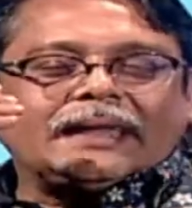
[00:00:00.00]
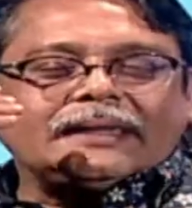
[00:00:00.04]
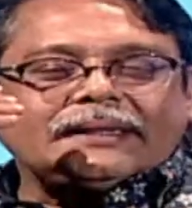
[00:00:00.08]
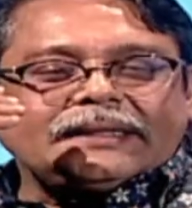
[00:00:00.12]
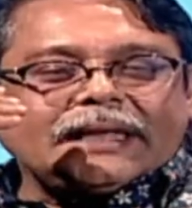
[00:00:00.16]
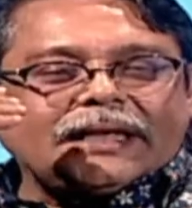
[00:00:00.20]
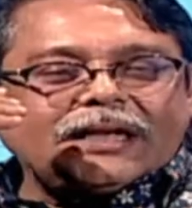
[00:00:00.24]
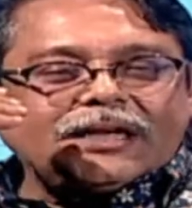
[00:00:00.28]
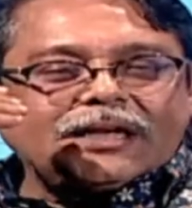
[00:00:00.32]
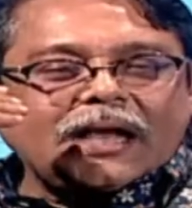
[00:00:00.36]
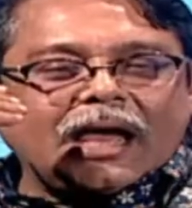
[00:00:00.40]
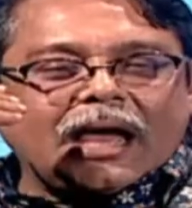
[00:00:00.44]

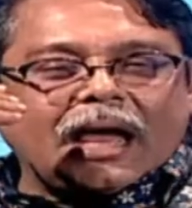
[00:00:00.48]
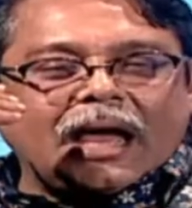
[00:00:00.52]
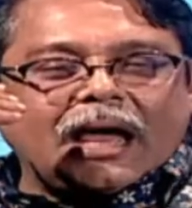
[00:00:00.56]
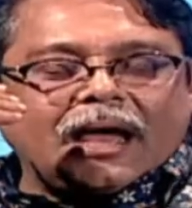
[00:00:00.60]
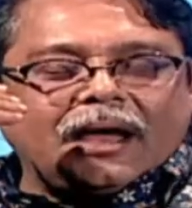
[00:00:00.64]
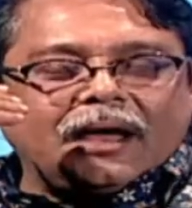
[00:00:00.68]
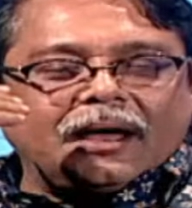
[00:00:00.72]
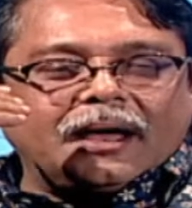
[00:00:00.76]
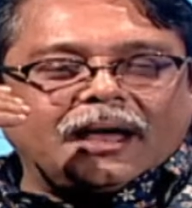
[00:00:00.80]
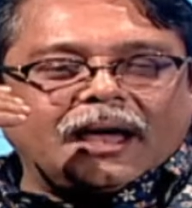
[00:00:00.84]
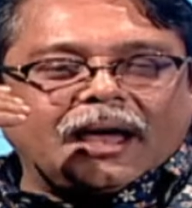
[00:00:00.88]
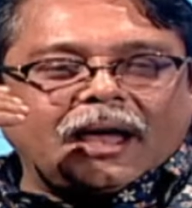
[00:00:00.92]
they
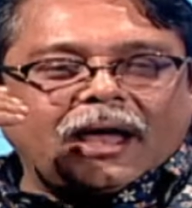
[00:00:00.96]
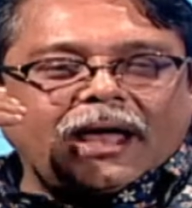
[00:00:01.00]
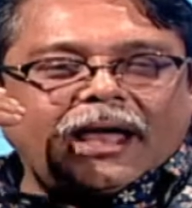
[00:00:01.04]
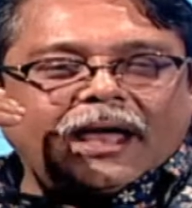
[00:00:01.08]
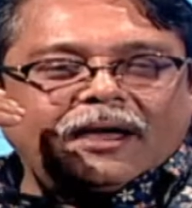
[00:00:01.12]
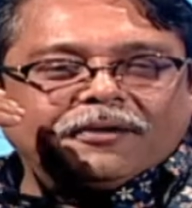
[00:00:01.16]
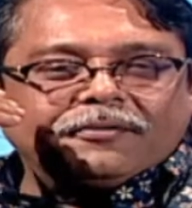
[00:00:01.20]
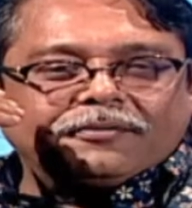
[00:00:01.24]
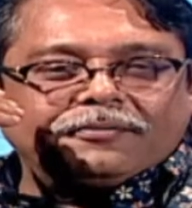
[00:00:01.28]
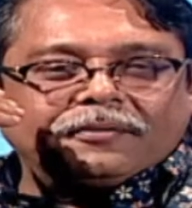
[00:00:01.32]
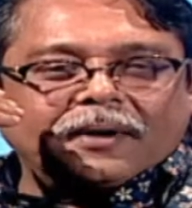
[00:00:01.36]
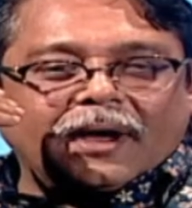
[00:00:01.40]
I
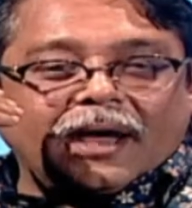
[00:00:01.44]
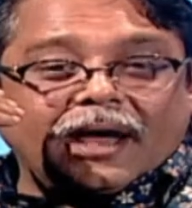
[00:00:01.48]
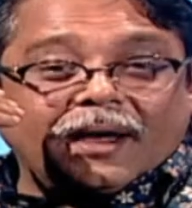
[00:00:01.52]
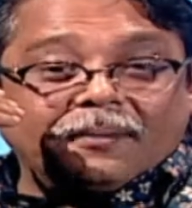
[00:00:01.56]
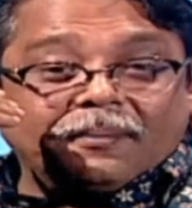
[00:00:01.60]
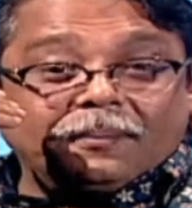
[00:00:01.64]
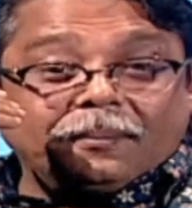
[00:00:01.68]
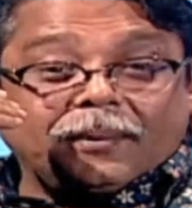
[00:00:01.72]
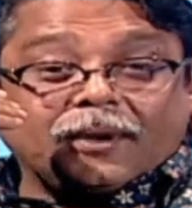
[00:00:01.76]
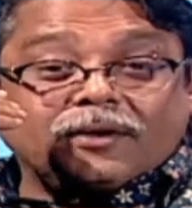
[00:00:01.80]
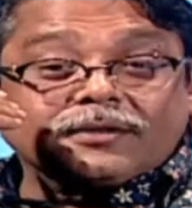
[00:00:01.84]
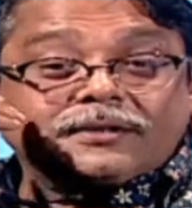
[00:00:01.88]
have
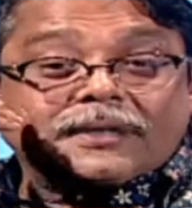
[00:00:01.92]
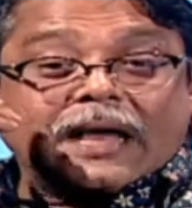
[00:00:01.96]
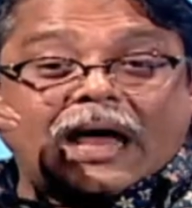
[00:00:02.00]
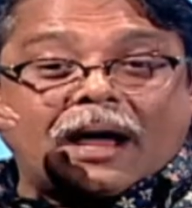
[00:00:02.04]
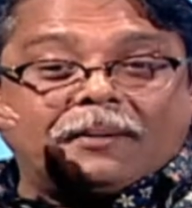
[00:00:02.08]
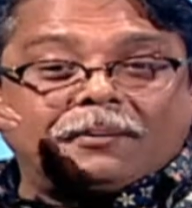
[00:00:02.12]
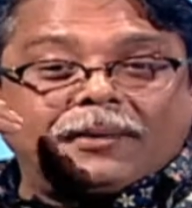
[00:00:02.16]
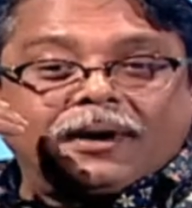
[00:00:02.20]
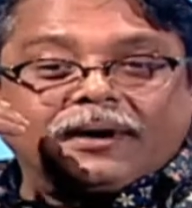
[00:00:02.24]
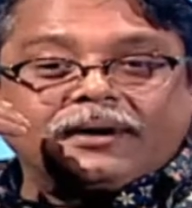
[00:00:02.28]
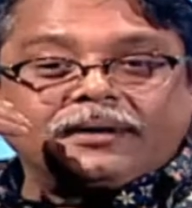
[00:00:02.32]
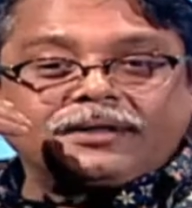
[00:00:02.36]
because
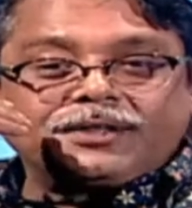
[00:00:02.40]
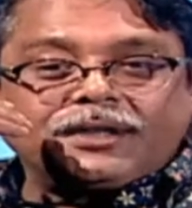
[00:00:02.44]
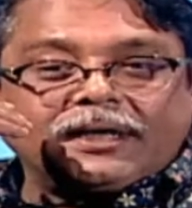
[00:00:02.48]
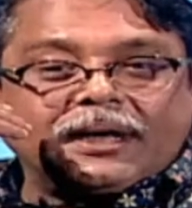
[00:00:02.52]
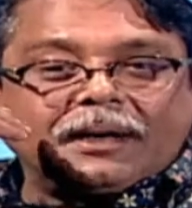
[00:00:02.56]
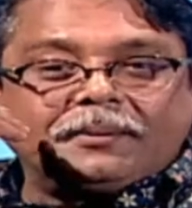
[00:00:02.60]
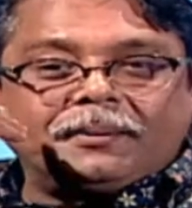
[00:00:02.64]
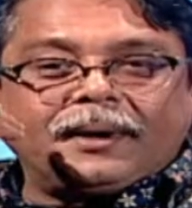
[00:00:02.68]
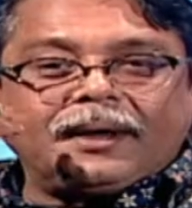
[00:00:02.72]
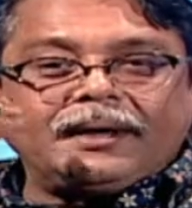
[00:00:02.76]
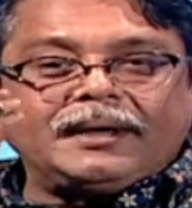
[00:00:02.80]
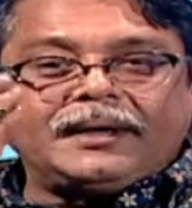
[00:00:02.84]
amar
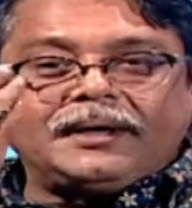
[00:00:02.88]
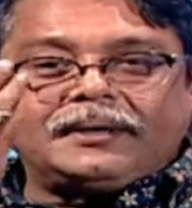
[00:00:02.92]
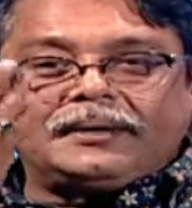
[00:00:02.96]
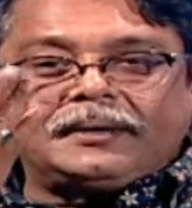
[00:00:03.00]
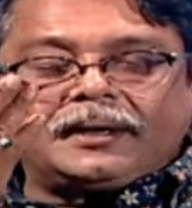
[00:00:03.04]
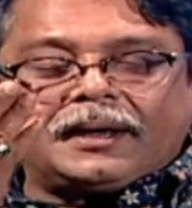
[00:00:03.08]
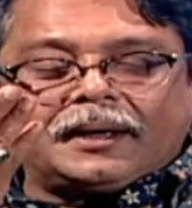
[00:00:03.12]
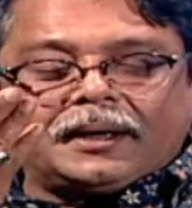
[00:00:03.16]
senabahinir